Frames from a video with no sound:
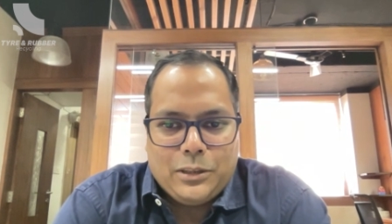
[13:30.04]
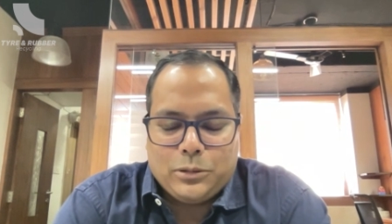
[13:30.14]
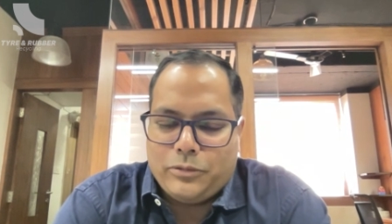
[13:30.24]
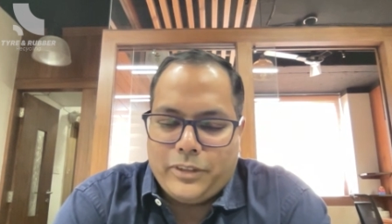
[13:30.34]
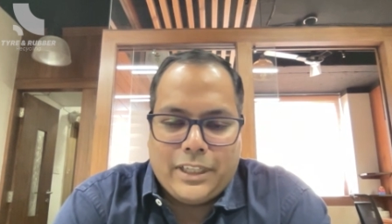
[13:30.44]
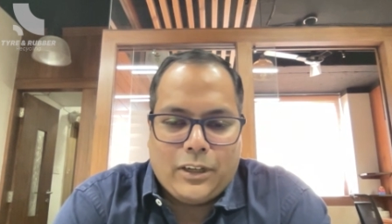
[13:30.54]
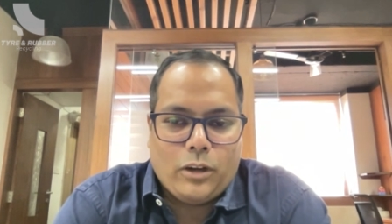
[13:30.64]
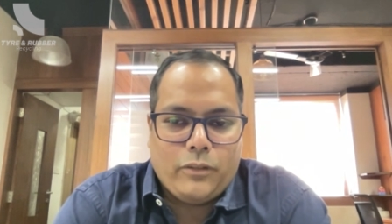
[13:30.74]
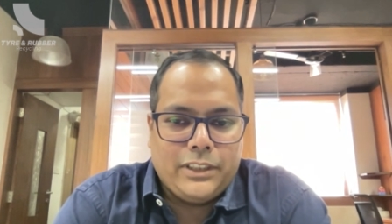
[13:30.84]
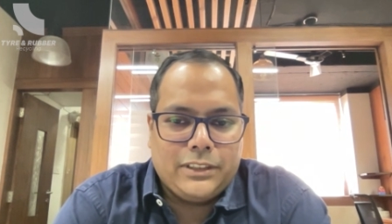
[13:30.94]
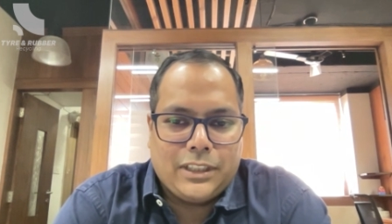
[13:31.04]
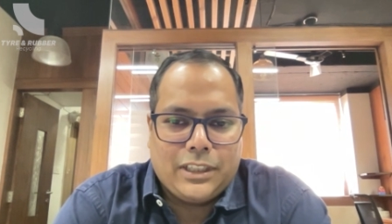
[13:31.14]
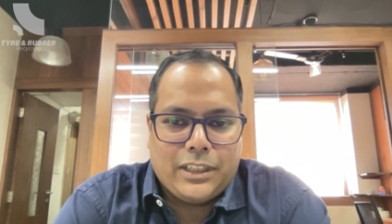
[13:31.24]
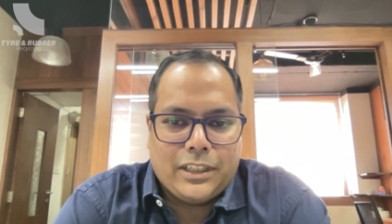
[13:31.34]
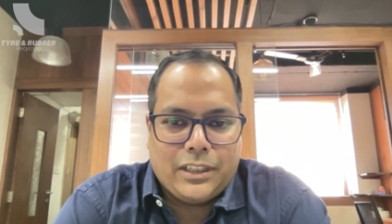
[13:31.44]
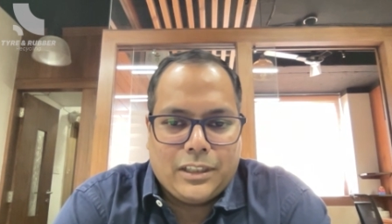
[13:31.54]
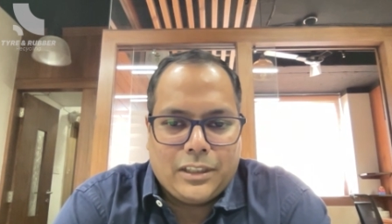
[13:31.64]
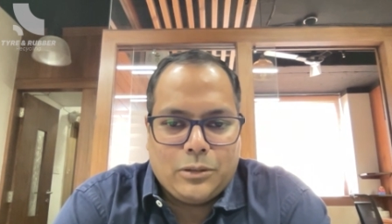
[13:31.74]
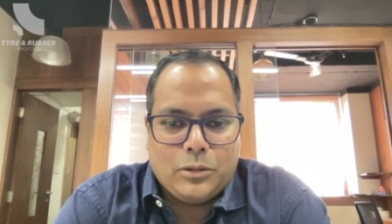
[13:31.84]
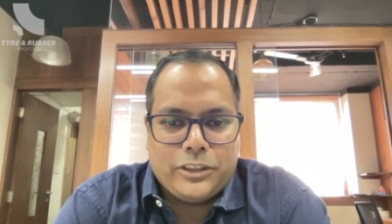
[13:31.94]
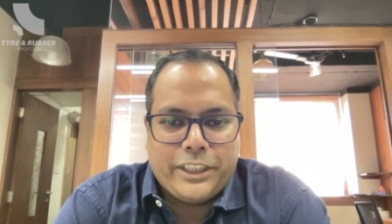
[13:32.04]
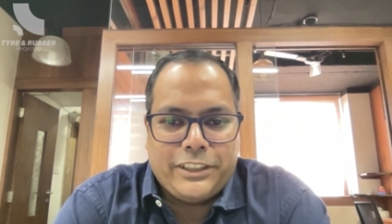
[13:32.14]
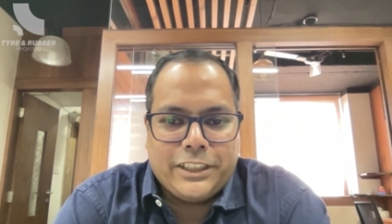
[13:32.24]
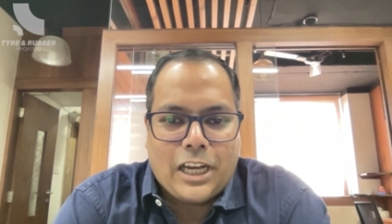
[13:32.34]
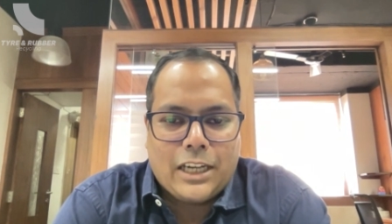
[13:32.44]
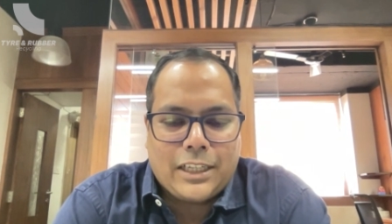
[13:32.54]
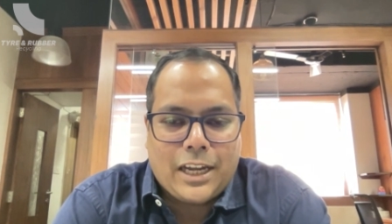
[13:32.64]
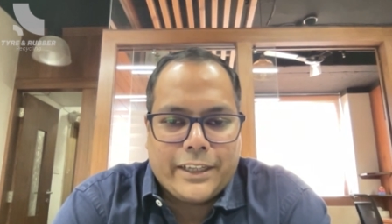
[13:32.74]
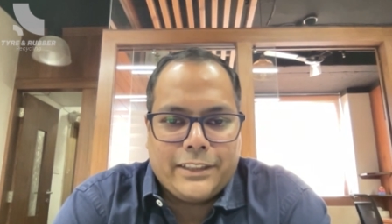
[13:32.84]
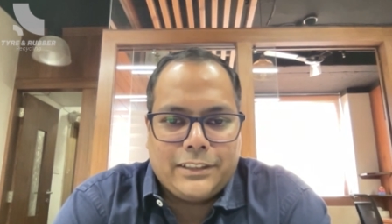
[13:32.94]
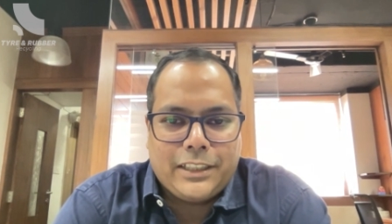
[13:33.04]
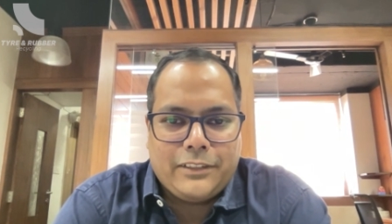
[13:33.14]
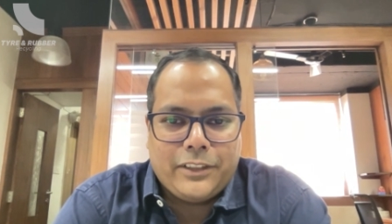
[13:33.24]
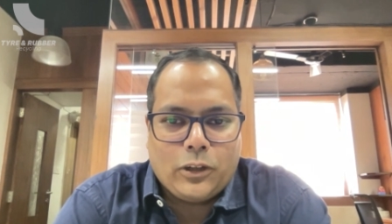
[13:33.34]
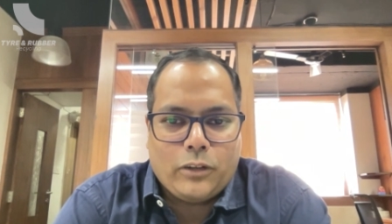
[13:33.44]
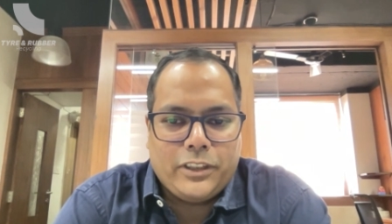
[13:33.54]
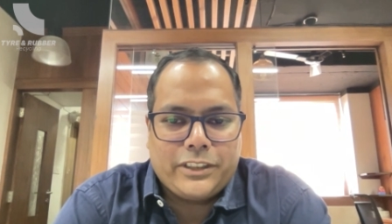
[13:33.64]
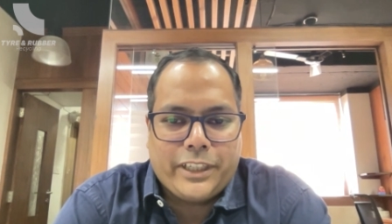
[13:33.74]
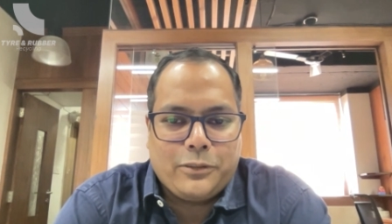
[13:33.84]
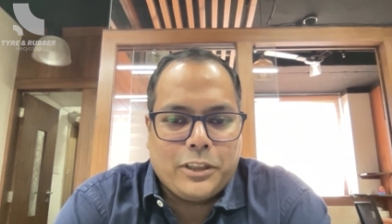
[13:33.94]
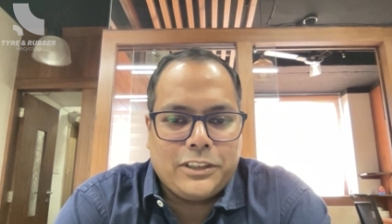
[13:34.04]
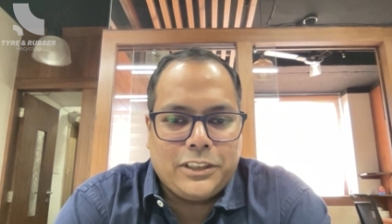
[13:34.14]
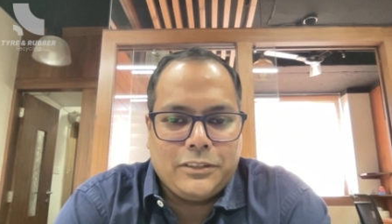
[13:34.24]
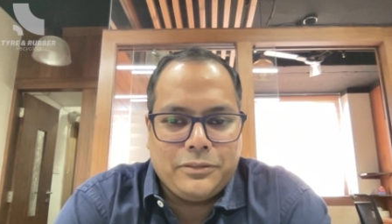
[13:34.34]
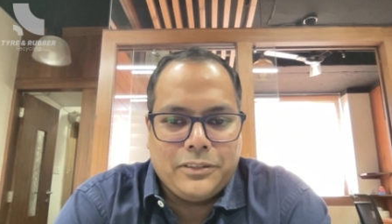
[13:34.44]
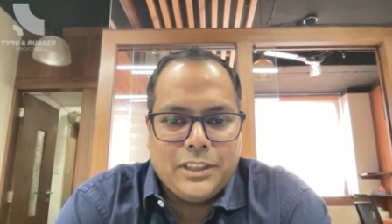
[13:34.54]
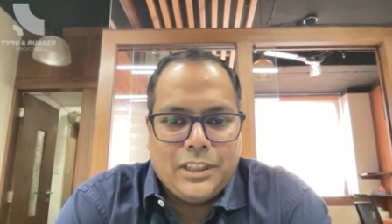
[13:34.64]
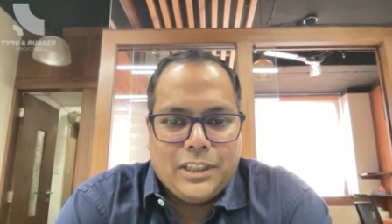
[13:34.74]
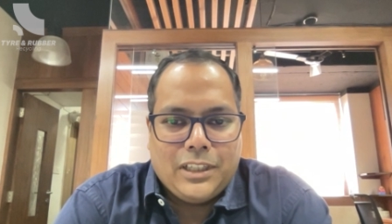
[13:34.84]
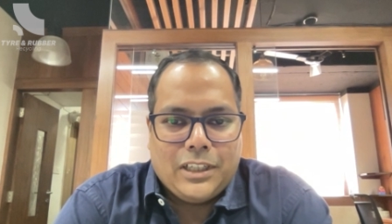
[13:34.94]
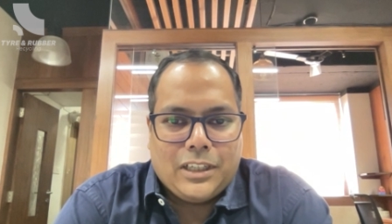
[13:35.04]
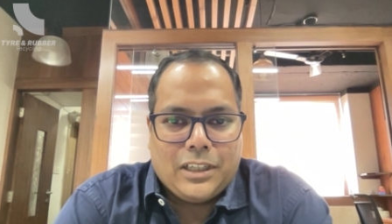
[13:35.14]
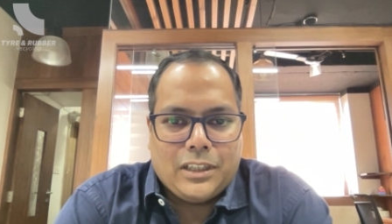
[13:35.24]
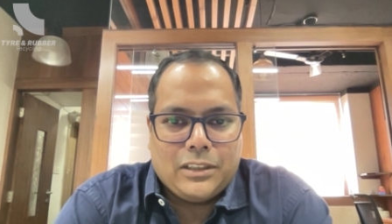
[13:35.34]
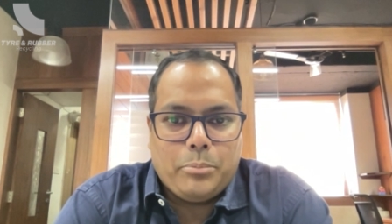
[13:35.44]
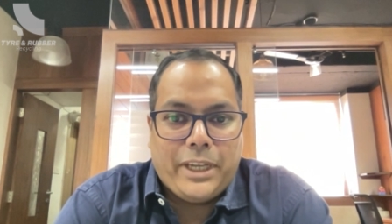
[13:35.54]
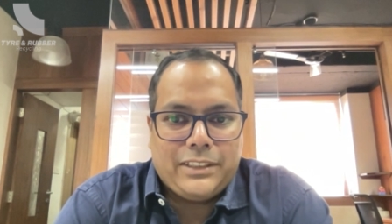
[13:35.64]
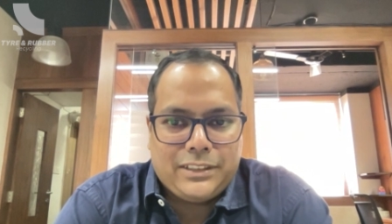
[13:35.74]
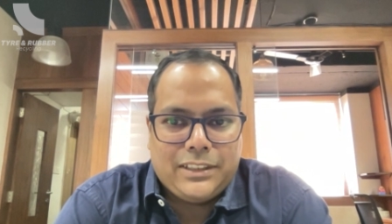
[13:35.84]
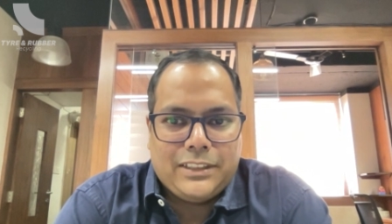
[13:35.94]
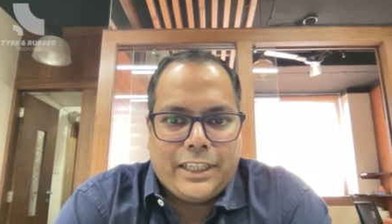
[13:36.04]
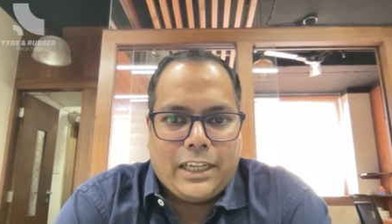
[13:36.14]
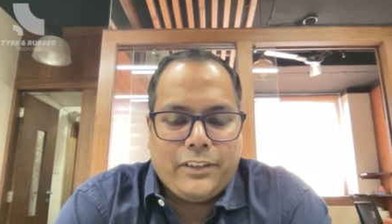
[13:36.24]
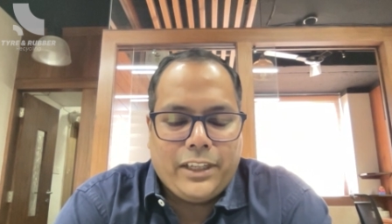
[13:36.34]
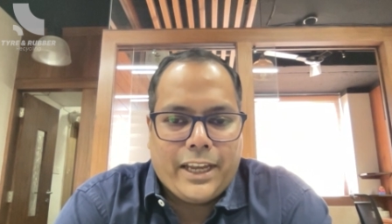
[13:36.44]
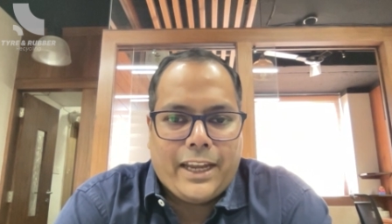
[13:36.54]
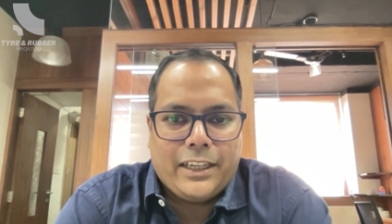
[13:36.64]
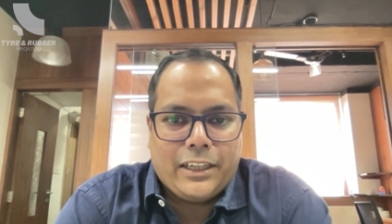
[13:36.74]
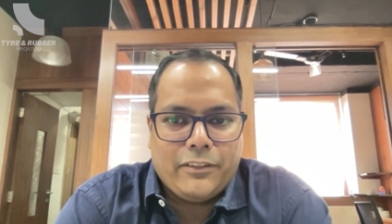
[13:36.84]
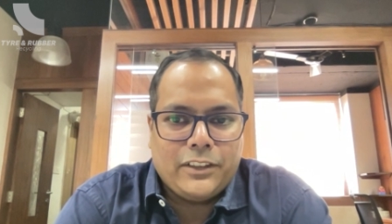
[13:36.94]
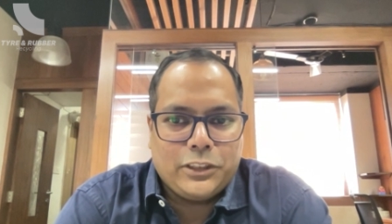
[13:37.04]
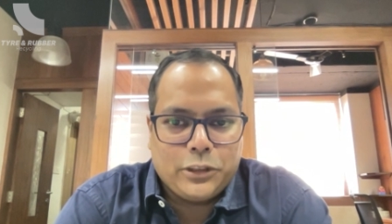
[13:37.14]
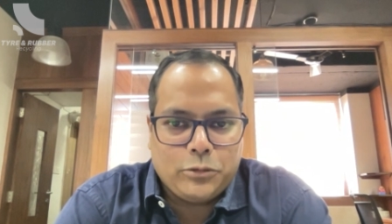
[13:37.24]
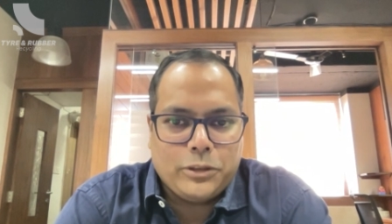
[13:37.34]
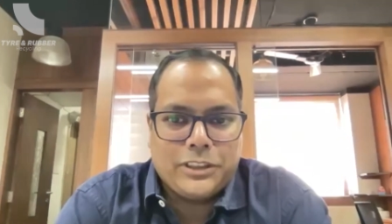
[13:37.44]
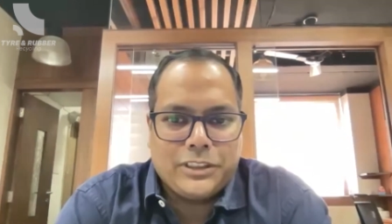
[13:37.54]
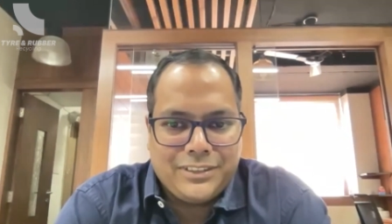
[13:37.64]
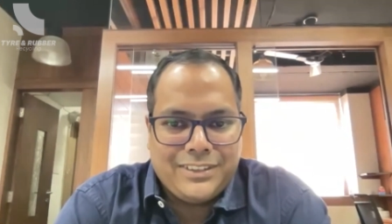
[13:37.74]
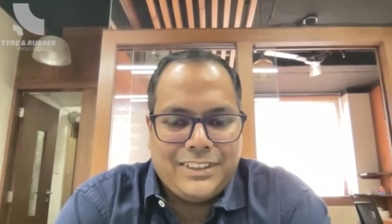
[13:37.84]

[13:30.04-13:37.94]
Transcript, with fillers: so we are always uh, you know changing our targets and we are always trying to achieve uh, the best that we can given the situation